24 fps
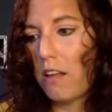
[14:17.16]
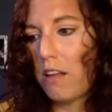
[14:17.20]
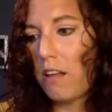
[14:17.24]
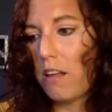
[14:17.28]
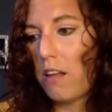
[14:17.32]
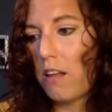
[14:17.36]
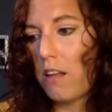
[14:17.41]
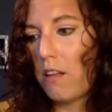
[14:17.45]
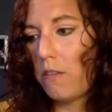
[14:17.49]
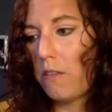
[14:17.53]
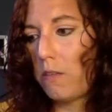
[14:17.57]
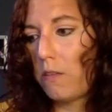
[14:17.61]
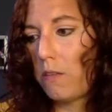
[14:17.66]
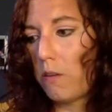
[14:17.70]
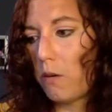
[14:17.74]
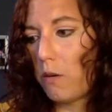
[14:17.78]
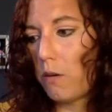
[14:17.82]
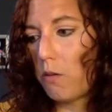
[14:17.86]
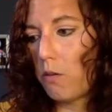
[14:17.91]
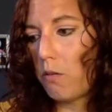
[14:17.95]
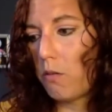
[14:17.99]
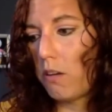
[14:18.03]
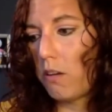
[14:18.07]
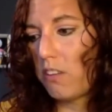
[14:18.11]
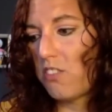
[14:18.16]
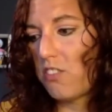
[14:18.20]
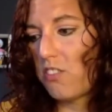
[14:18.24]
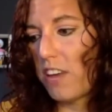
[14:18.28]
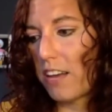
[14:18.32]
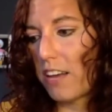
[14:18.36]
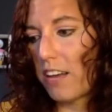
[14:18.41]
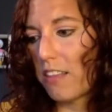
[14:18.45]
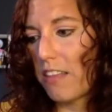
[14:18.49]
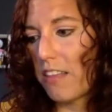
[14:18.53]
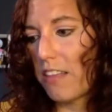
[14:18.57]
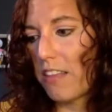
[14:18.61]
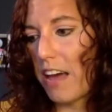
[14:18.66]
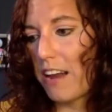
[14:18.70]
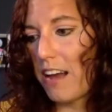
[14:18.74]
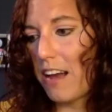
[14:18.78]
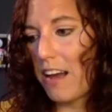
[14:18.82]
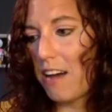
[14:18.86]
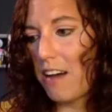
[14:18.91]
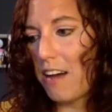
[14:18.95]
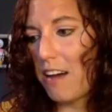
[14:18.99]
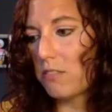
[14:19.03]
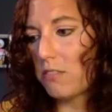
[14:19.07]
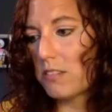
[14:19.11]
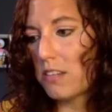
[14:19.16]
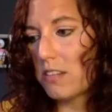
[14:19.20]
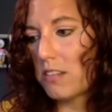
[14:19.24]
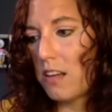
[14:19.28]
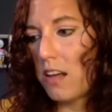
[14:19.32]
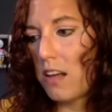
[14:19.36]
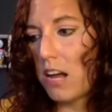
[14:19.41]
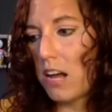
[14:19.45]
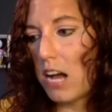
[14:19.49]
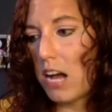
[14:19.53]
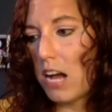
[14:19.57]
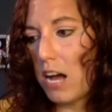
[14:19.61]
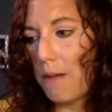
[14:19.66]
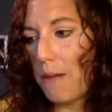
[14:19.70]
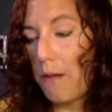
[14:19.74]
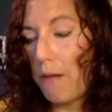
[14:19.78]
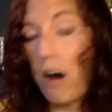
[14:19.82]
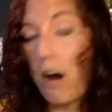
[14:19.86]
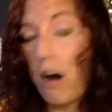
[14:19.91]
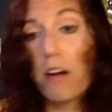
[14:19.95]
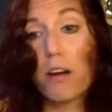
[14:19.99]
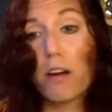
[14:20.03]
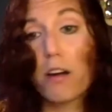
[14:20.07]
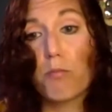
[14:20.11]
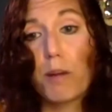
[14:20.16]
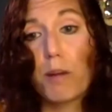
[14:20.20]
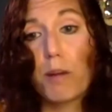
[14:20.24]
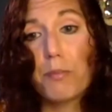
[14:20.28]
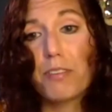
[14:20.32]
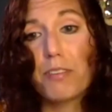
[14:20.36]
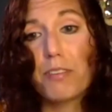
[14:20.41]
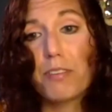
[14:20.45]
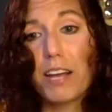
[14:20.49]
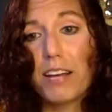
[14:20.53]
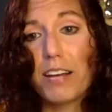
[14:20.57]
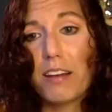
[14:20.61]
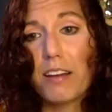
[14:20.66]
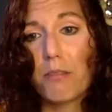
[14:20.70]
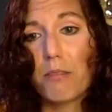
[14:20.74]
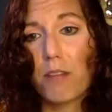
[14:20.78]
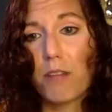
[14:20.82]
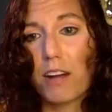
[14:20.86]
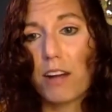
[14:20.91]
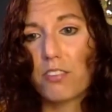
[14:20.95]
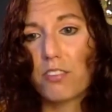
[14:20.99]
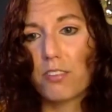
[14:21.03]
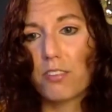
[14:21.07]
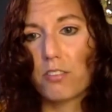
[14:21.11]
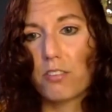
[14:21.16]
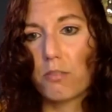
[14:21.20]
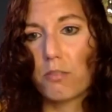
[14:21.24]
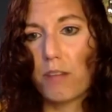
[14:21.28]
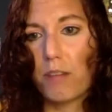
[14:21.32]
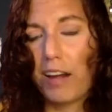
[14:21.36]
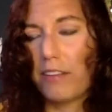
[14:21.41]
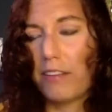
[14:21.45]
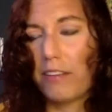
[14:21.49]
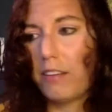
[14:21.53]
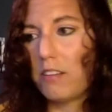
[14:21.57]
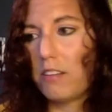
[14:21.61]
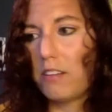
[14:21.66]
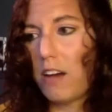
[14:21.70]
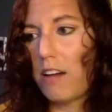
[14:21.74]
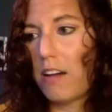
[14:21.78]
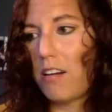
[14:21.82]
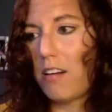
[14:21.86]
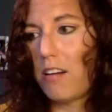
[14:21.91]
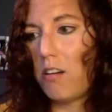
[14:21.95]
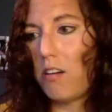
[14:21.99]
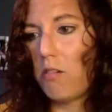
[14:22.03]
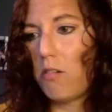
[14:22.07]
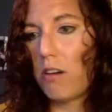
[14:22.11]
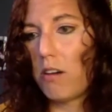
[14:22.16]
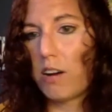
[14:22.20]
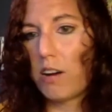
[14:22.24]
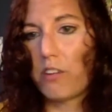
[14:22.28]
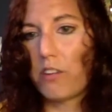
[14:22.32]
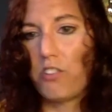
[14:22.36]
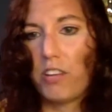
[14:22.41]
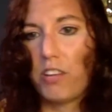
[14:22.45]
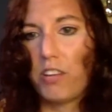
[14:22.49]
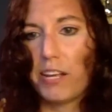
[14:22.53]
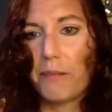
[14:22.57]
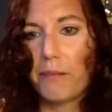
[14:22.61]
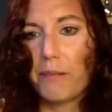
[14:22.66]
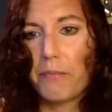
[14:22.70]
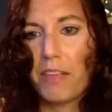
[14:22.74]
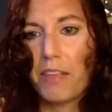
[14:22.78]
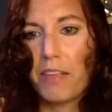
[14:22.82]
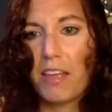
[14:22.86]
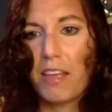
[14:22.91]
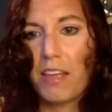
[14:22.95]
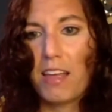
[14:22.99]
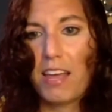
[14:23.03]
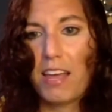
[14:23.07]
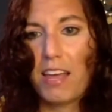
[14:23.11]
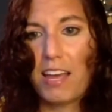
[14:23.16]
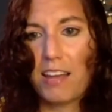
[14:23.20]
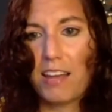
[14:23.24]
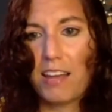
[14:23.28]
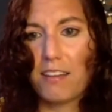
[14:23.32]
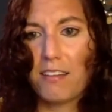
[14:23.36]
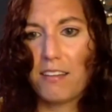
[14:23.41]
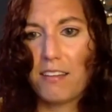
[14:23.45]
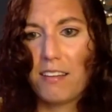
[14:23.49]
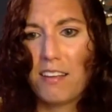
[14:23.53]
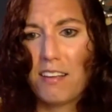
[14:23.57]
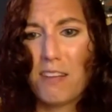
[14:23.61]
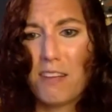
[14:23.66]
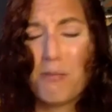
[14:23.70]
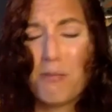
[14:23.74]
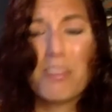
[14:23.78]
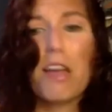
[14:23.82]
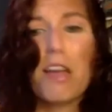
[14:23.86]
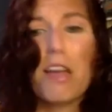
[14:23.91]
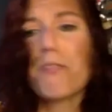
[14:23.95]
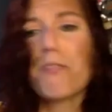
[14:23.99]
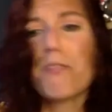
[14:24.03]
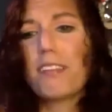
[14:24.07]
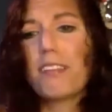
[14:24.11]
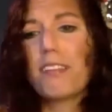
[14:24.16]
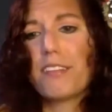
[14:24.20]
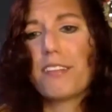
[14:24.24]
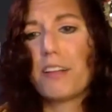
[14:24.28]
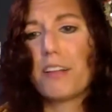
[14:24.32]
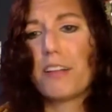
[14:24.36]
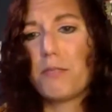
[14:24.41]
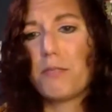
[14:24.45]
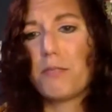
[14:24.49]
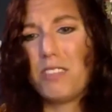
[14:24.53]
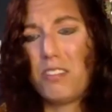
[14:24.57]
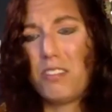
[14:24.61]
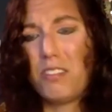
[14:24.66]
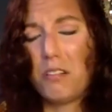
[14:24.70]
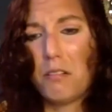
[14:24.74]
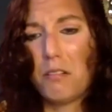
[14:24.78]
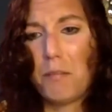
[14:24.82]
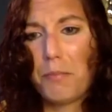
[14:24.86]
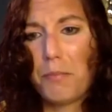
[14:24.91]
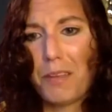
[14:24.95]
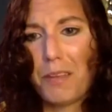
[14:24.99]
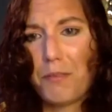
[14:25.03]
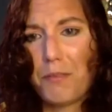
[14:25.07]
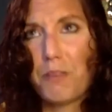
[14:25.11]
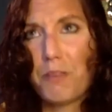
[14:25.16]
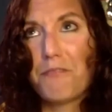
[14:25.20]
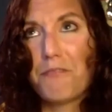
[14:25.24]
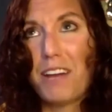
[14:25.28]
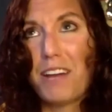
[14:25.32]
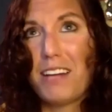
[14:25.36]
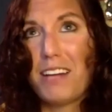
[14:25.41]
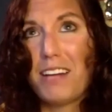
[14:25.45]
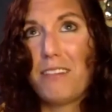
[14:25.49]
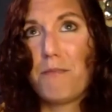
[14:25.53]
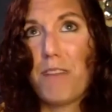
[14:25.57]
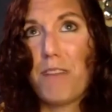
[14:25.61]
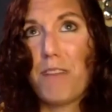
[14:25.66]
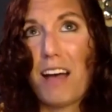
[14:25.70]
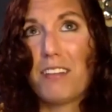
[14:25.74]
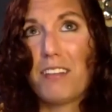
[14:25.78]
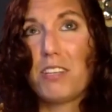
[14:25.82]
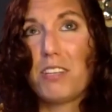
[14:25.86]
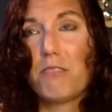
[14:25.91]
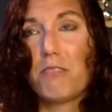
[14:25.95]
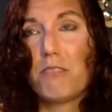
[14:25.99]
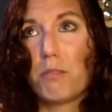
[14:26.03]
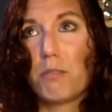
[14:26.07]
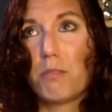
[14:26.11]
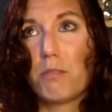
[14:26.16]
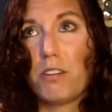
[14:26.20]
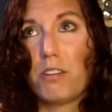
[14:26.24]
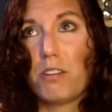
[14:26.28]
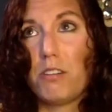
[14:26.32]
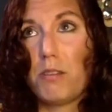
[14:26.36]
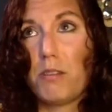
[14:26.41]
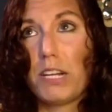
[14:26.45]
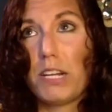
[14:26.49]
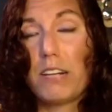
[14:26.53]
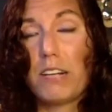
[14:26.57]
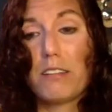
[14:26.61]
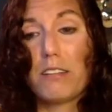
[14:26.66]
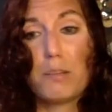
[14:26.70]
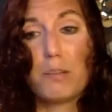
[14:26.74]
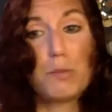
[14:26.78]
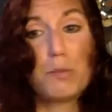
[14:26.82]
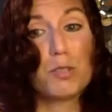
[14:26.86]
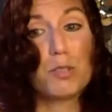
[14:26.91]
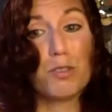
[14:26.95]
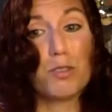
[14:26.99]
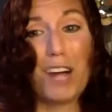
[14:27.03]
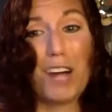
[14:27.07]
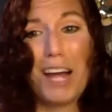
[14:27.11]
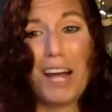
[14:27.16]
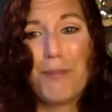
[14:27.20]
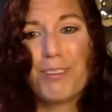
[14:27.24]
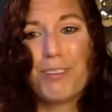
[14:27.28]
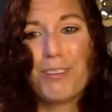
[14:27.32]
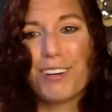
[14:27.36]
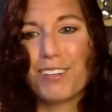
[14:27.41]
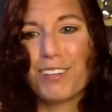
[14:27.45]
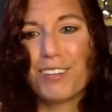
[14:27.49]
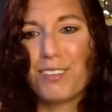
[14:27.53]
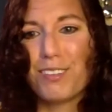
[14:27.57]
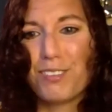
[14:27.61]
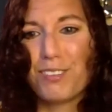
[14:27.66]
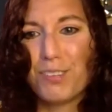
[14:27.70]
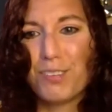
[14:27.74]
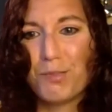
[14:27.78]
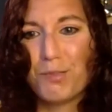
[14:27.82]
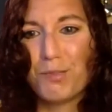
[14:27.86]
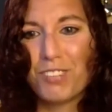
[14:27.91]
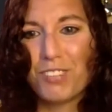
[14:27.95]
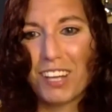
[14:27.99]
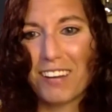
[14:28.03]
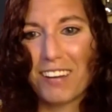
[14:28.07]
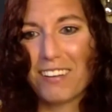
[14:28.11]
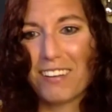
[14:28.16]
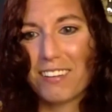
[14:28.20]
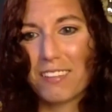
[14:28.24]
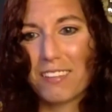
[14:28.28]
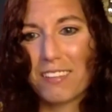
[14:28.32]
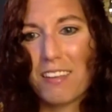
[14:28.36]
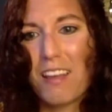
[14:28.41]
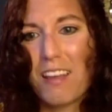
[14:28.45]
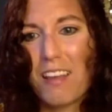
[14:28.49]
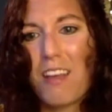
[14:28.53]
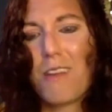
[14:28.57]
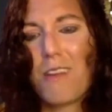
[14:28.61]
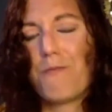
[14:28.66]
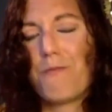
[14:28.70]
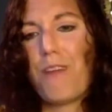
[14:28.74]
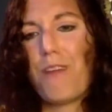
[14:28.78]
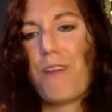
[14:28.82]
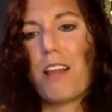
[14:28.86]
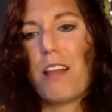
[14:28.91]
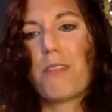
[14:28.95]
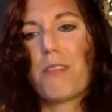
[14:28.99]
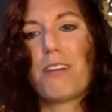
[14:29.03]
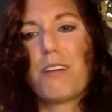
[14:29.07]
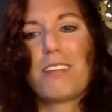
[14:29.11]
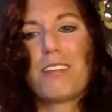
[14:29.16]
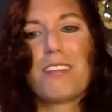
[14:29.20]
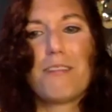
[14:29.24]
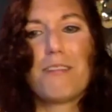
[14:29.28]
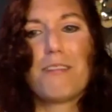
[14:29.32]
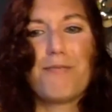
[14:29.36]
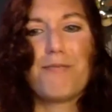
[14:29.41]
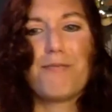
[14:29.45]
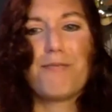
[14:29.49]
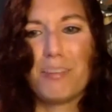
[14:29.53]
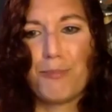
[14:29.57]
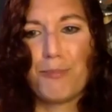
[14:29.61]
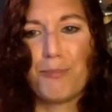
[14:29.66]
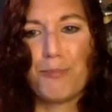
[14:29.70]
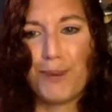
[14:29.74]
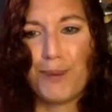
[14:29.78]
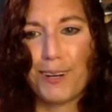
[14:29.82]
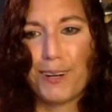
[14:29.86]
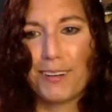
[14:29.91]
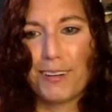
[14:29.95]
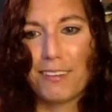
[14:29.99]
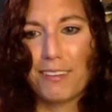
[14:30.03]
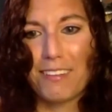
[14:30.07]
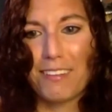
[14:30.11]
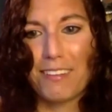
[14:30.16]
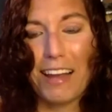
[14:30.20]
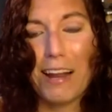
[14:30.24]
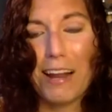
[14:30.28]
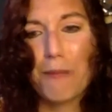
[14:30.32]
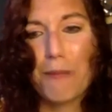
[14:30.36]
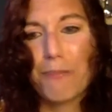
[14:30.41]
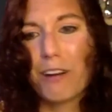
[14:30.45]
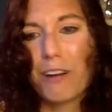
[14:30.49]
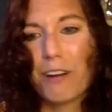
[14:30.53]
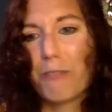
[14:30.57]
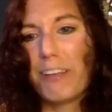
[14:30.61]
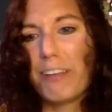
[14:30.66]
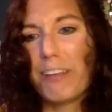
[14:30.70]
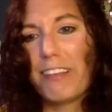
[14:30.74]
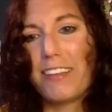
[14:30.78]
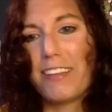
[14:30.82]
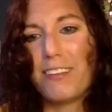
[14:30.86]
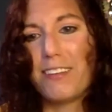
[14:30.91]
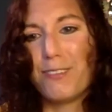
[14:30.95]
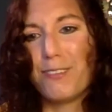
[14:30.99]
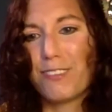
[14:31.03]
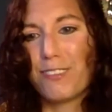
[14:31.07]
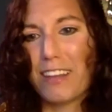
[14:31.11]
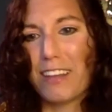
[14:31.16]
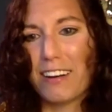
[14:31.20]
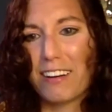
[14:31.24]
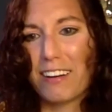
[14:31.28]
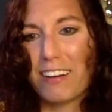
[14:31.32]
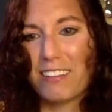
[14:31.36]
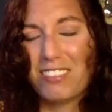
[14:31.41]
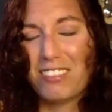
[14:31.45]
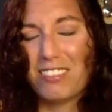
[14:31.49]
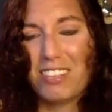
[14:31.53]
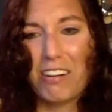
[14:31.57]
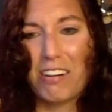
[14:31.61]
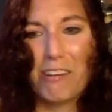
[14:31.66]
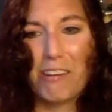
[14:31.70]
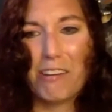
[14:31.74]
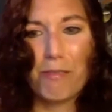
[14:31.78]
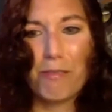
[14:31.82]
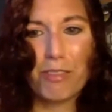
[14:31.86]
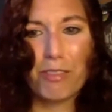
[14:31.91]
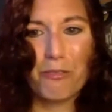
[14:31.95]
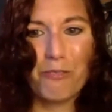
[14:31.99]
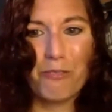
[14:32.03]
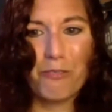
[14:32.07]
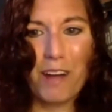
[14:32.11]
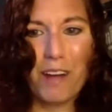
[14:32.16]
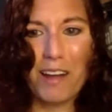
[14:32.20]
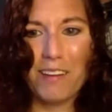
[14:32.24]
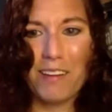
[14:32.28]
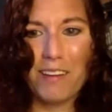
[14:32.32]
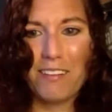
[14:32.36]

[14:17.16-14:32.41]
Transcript: So check that out on our website at rochesterrising.org. And with everything that we do, if you find value in what we're doing, subscribe to our YouTube channels, follow us on Facebook, sign up for our weekly newsletter, share it with a friend.